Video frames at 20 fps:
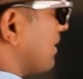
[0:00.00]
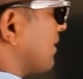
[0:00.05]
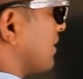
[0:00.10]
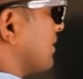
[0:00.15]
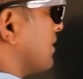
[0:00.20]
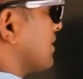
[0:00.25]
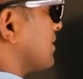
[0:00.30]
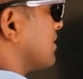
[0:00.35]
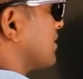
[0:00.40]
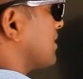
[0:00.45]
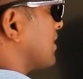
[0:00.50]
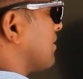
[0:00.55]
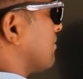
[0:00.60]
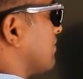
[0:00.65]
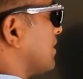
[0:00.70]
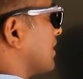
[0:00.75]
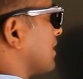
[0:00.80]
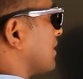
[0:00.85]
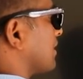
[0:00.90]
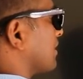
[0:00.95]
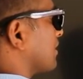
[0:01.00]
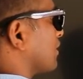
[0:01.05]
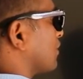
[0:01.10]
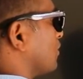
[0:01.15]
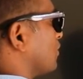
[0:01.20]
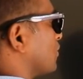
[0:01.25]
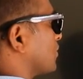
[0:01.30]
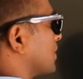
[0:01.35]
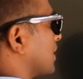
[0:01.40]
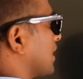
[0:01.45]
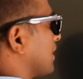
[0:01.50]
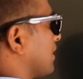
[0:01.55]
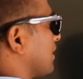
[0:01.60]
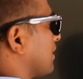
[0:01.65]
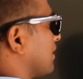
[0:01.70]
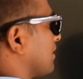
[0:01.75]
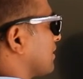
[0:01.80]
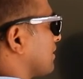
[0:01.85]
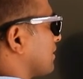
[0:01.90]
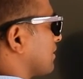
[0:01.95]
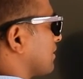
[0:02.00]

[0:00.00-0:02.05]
this is our quotient.